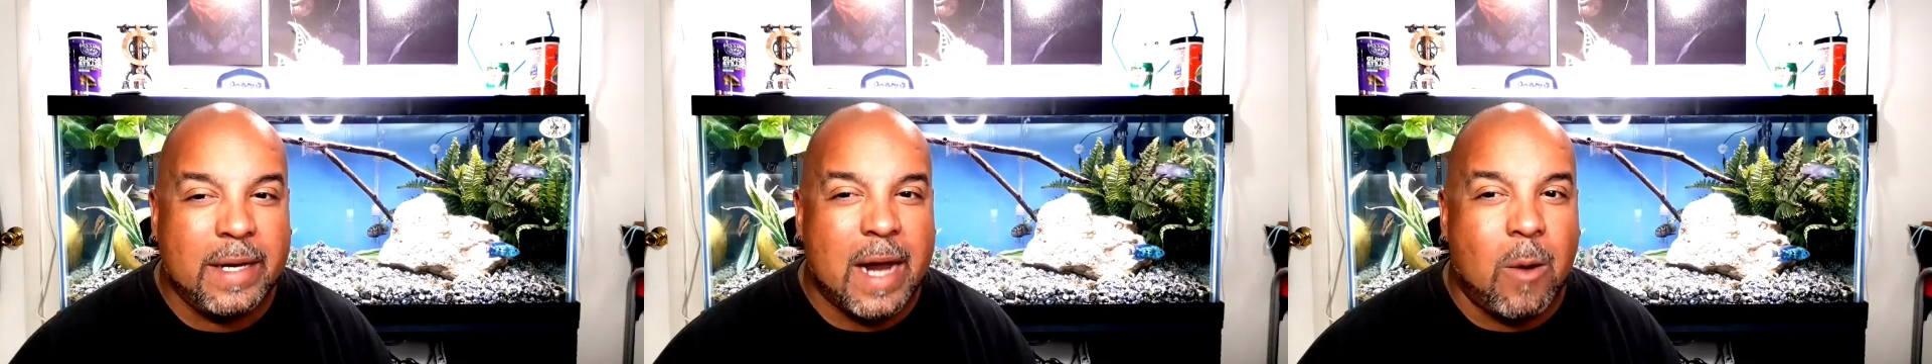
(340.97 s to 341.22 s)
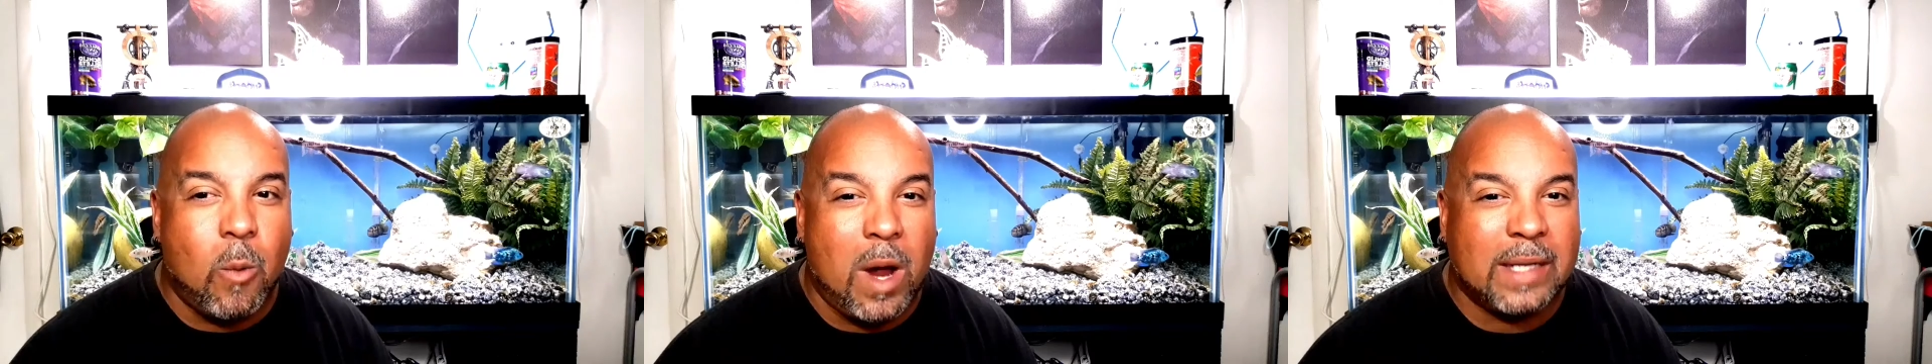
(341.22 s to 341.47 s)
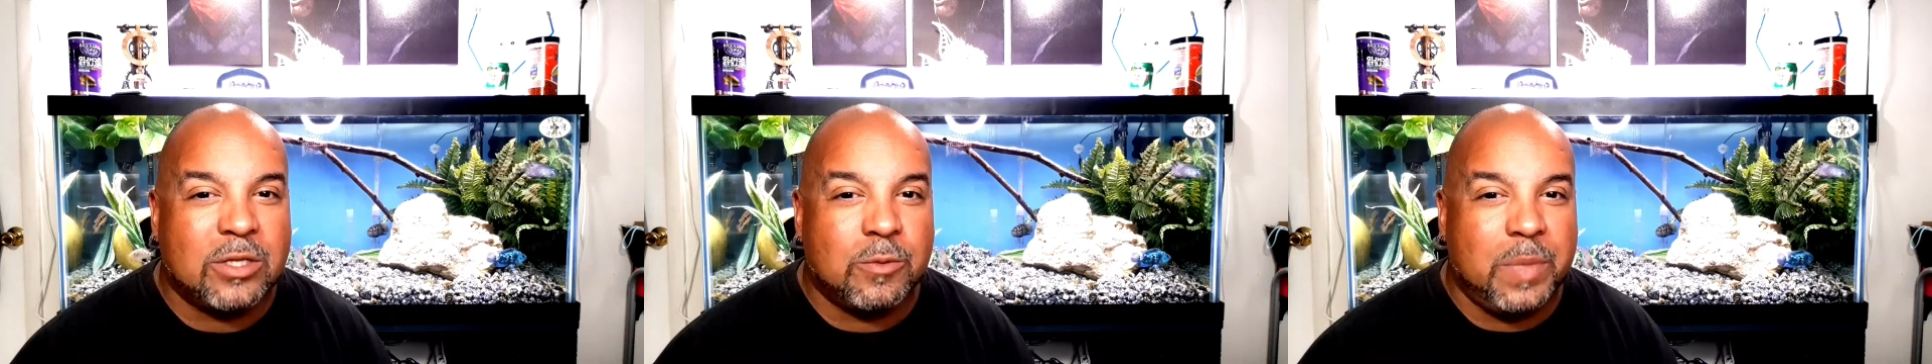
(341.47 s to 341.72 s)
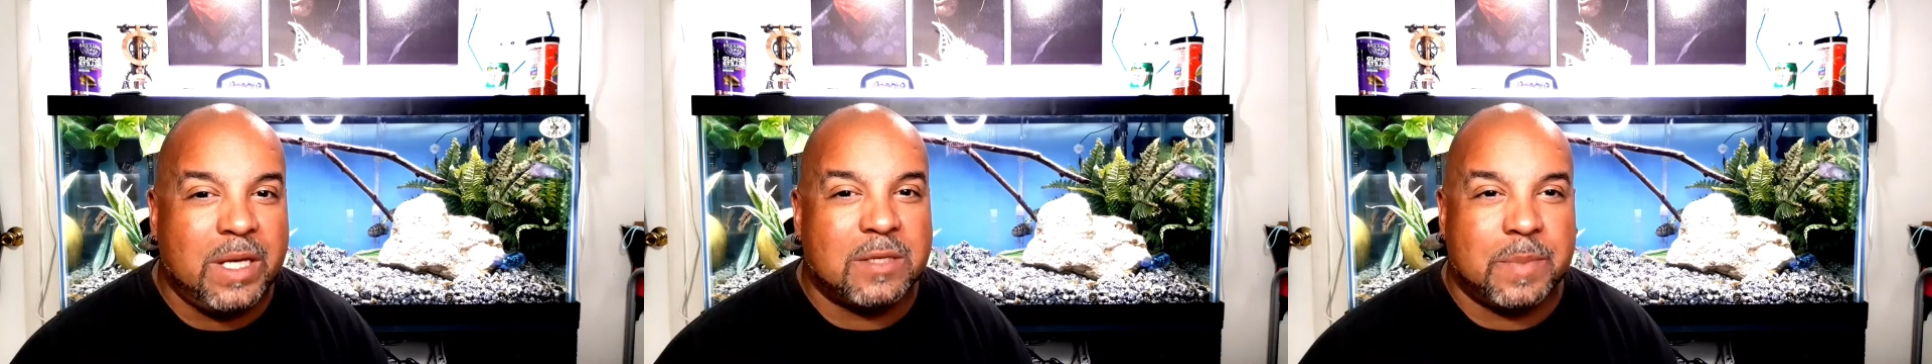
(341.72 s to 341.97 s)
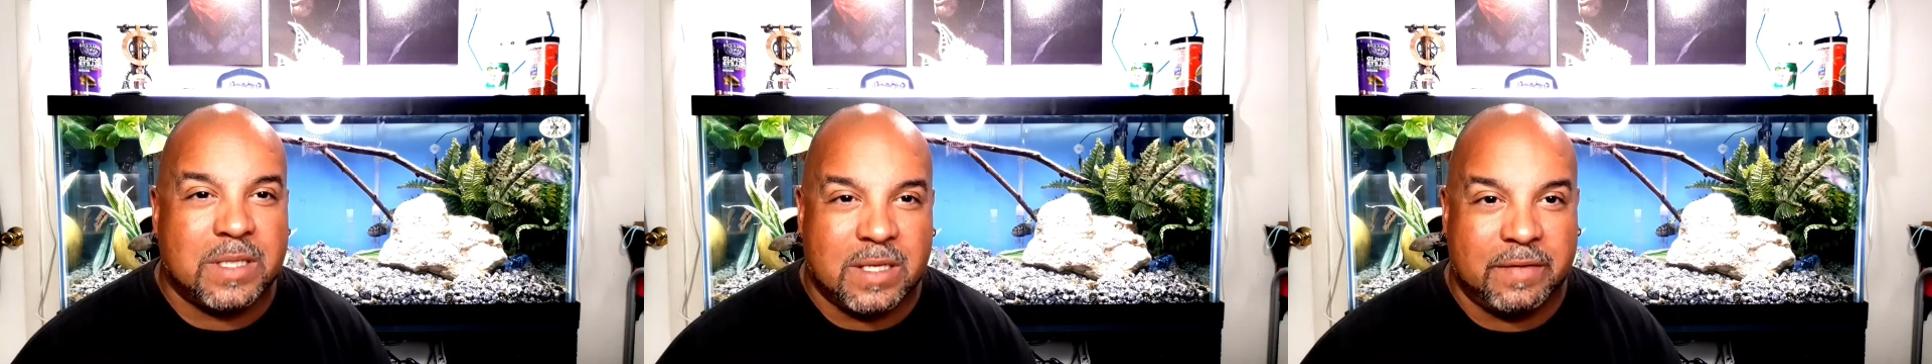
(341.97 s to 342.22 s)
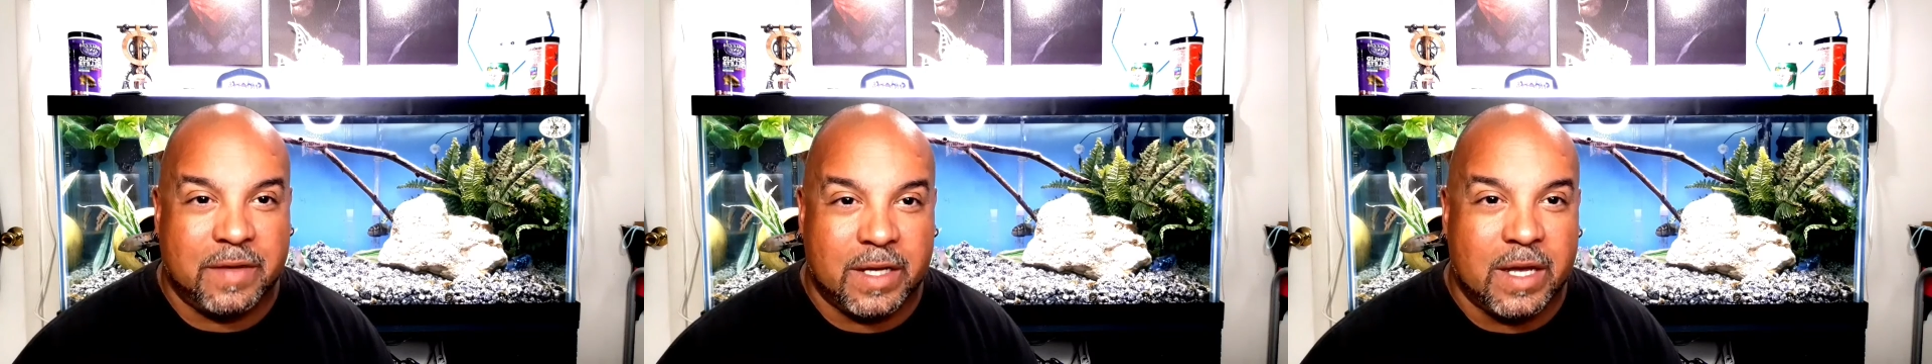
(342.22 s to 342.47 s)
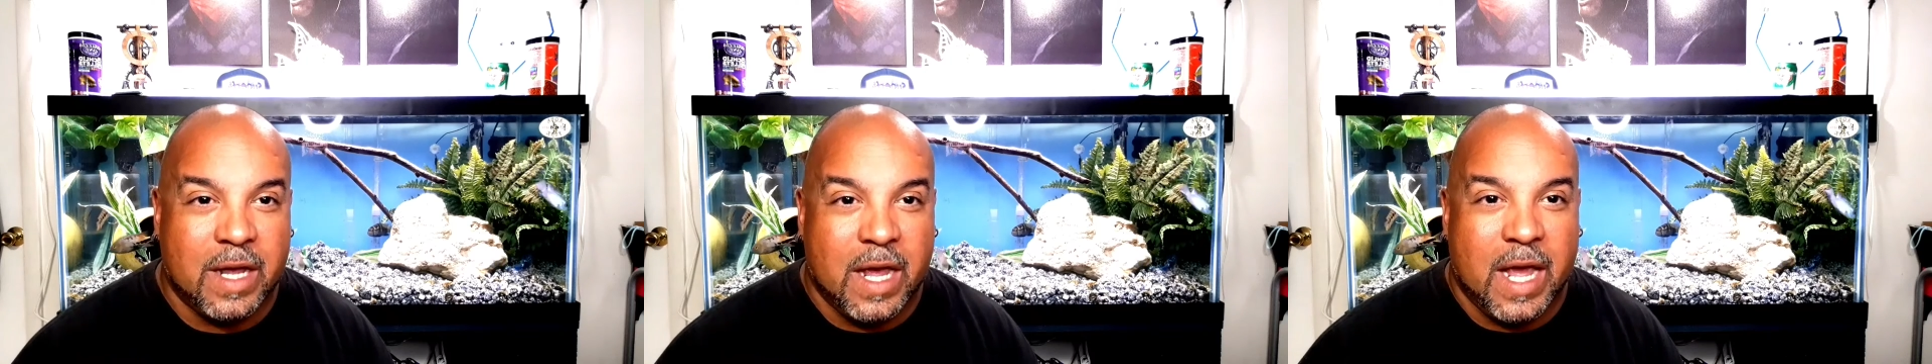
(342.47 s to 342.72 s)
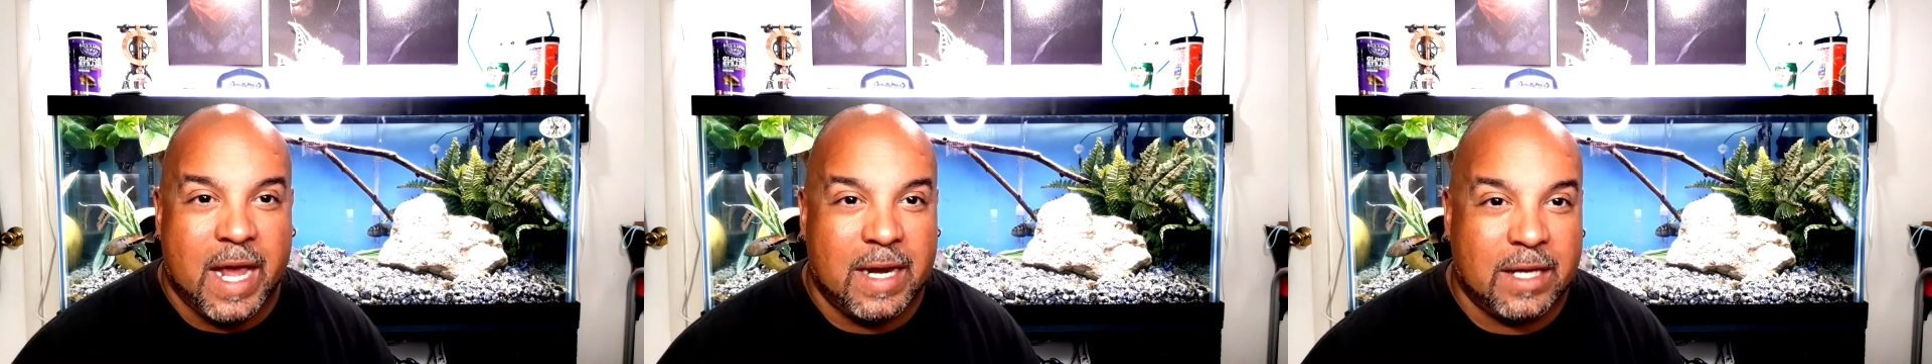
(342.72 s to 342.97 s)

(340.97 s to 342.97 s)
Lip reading: I want to be specific